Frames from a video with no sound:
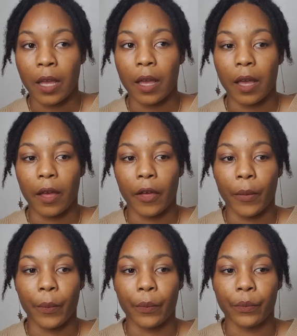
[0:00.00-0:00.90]

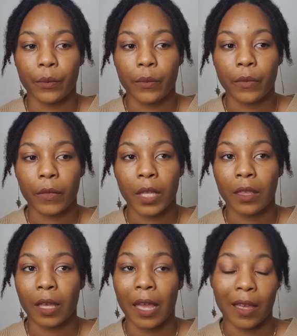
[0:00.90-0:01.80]

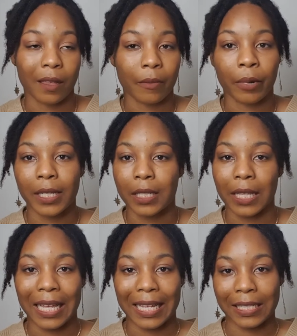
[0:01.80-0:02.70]
At present,
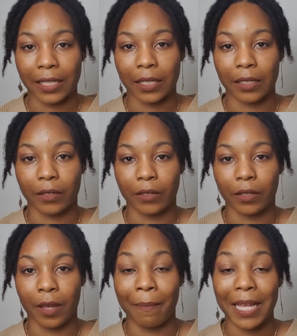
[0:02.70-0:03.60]
there isn't
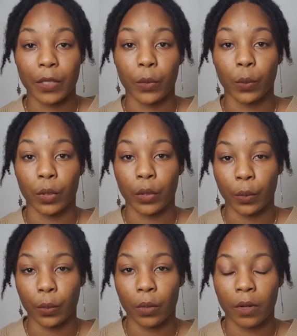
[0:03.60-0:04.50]
a medical
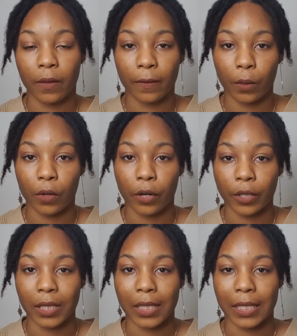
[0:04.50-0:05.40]
cure for
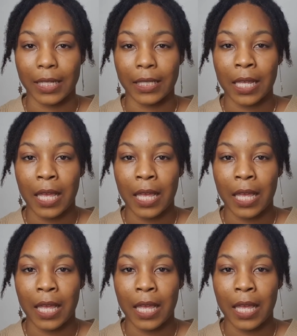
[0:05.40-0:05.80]
Crohn's disease.